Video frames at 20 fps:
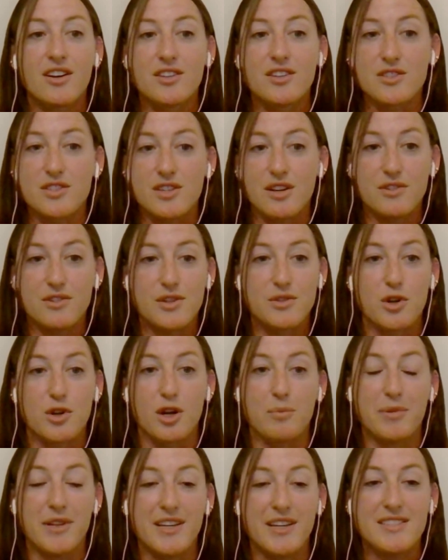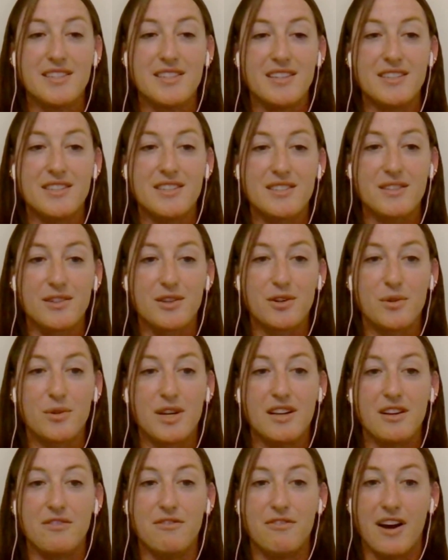conserved historic places,
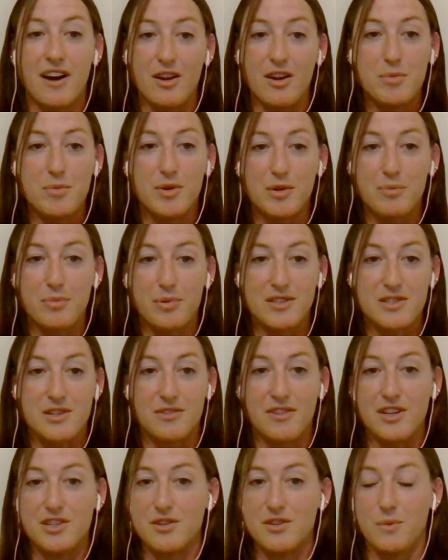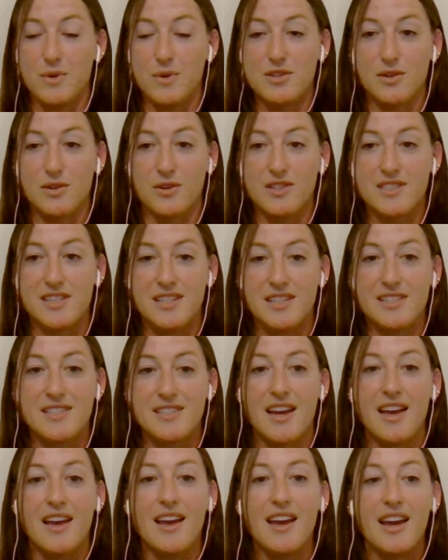created valuable preservation resources,
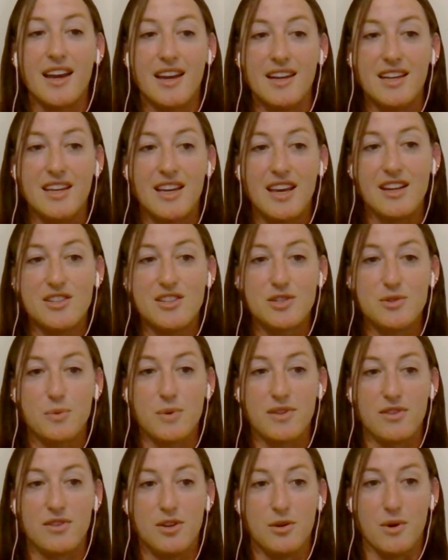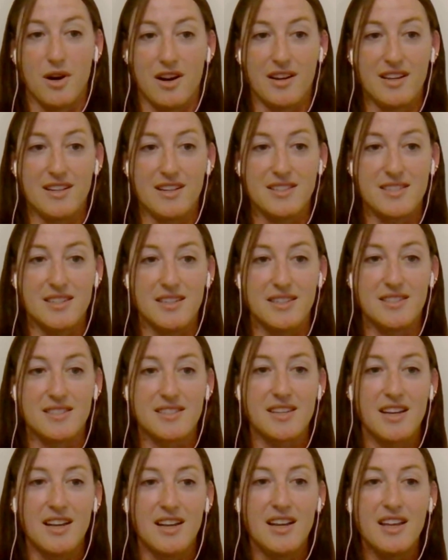and engaged with new
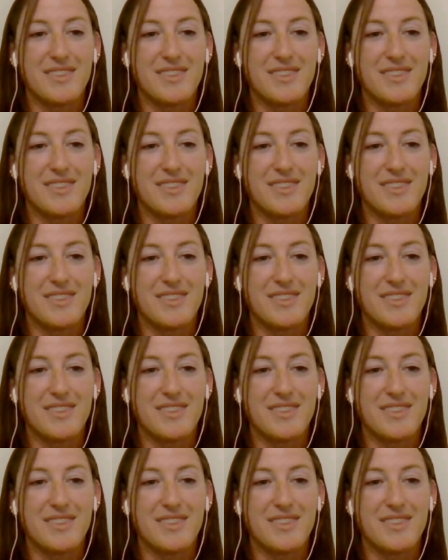audiences.